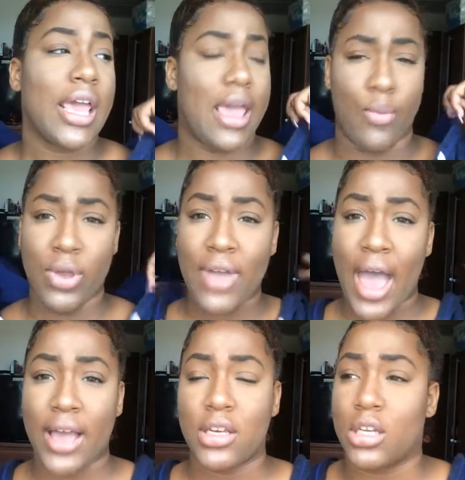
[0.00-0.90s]
and we've
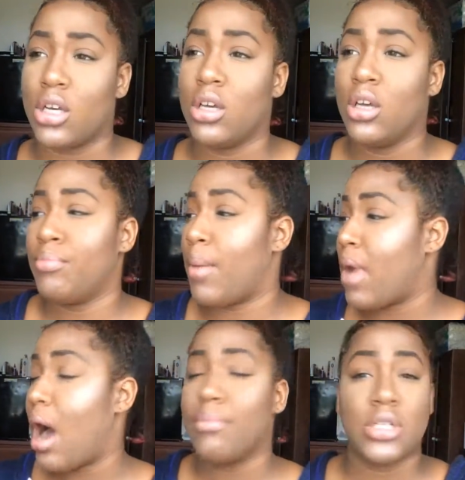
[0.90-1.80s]
had my
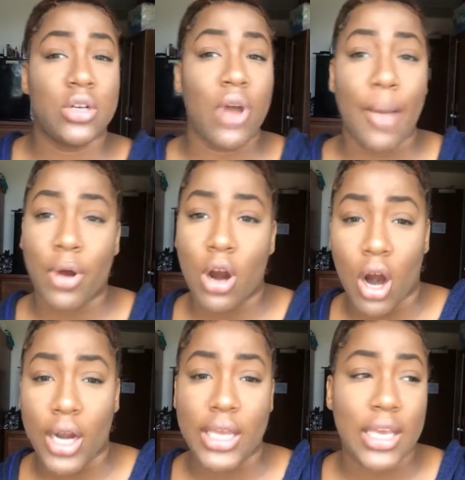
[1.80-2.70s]
mom, she grabbed her
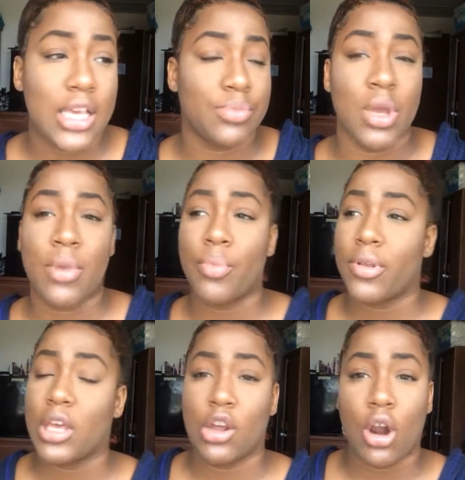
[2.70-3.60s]
car keys, me and my
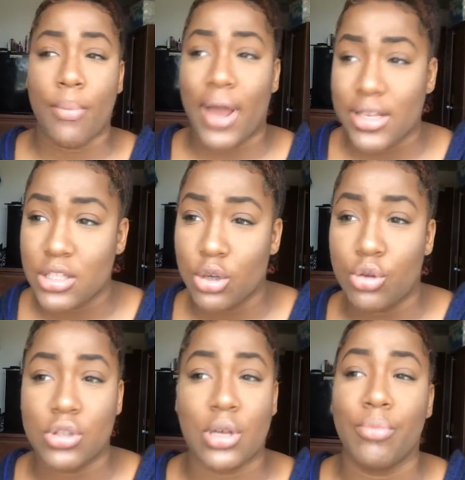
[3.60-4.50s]
brother get on our
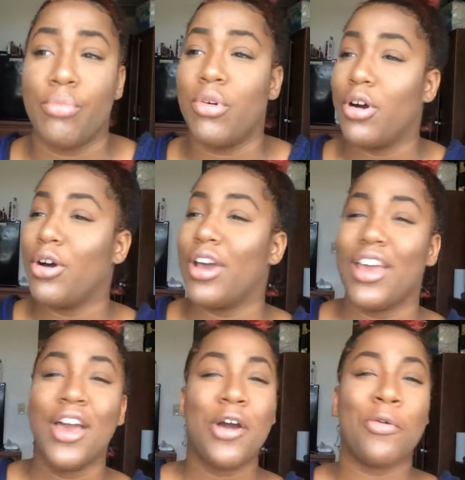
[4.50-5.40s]
bicycles, and boy,